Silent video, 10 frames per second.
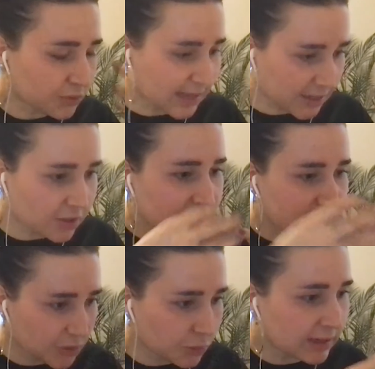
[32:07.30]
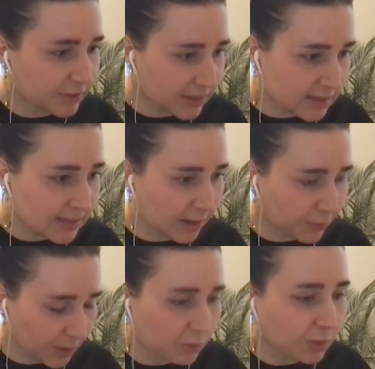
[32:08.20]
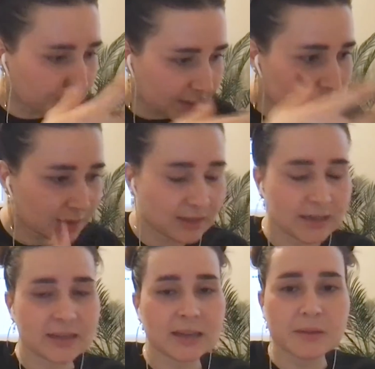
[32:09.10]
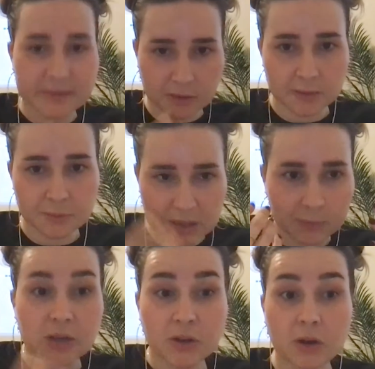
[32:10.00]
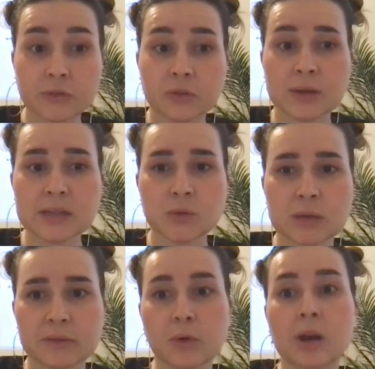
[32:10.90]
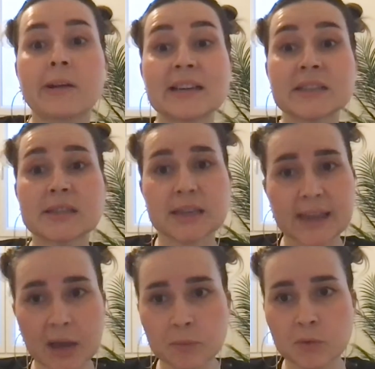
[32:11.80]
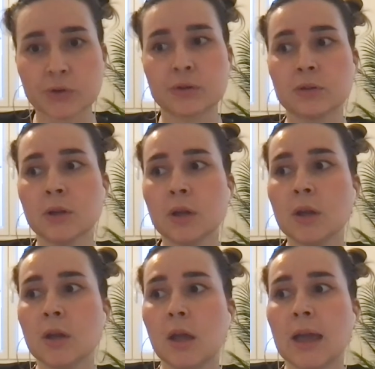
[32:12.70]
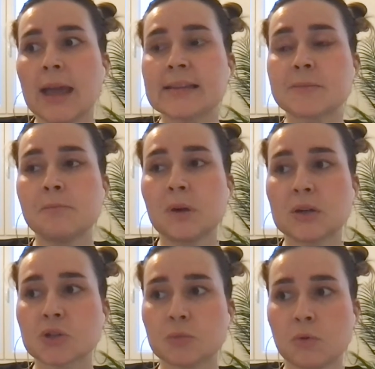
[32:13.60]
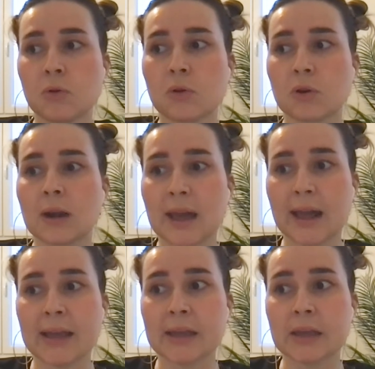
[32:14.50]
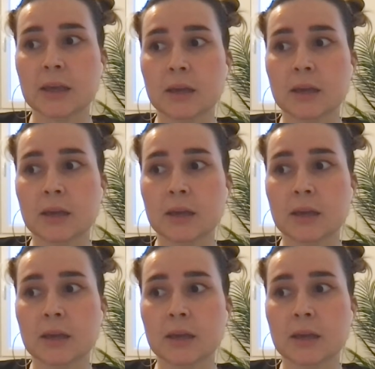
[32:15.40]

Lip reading: transaction is intuitive in itself, when you want to build on it, it starts becoming not so intuitive. Whereas the account model is much more like